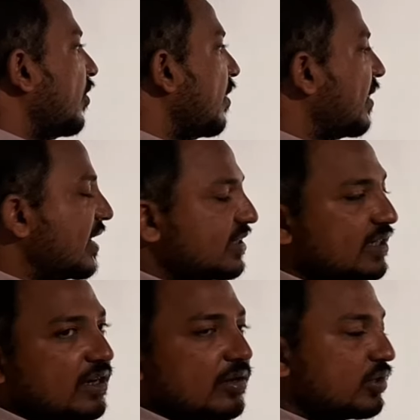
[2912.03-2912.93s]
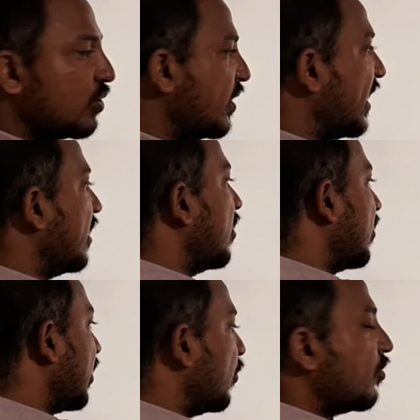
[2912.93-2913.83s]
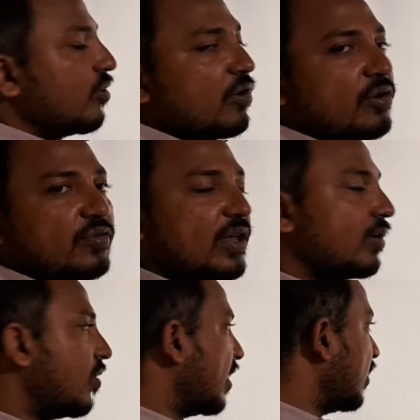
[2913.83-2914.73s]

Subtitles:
we have density log, sonic log, neutron log. They are called